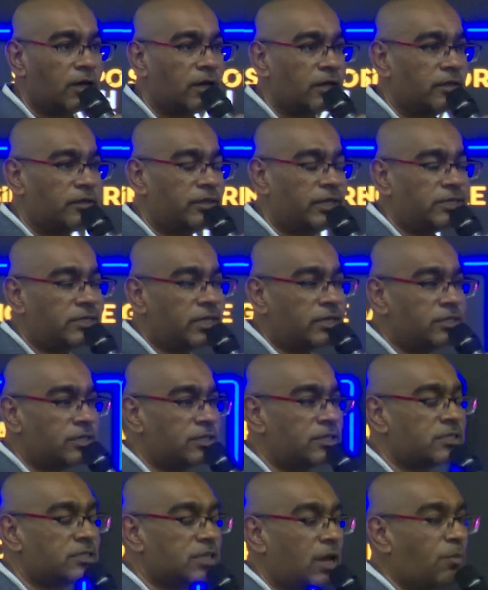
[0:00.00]
These are
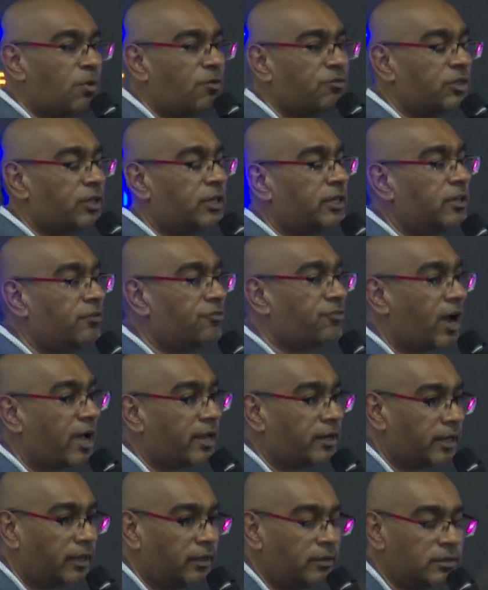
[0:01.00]
just some of the key
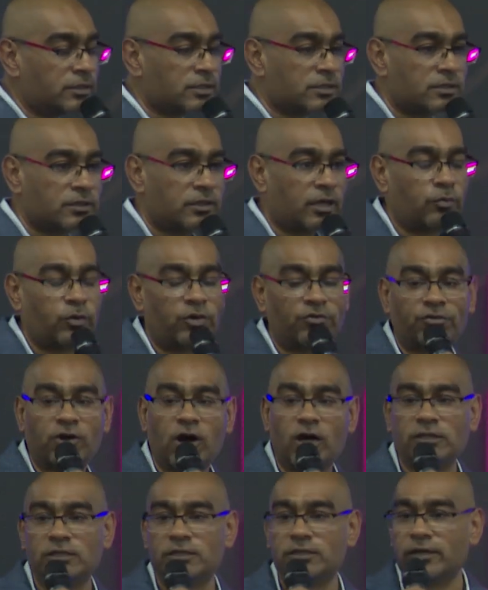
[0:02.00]
findings that we've
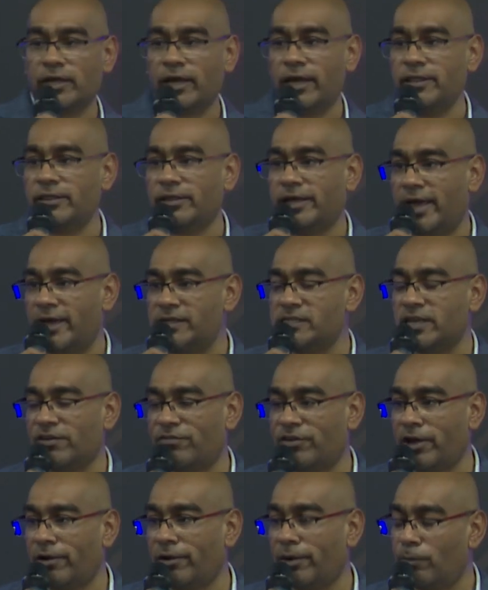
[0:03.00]
got in the
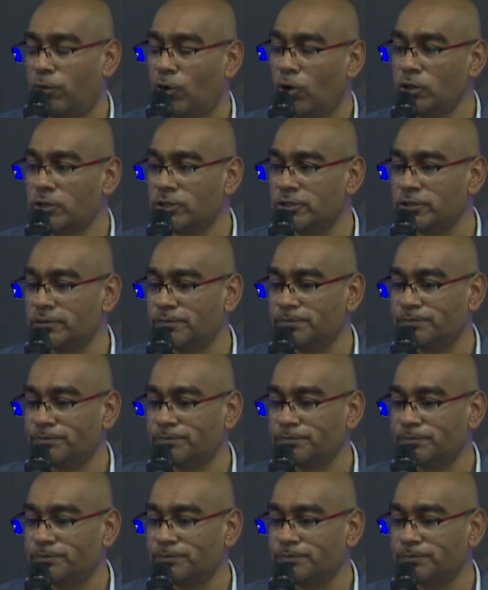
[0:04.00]
SFA report.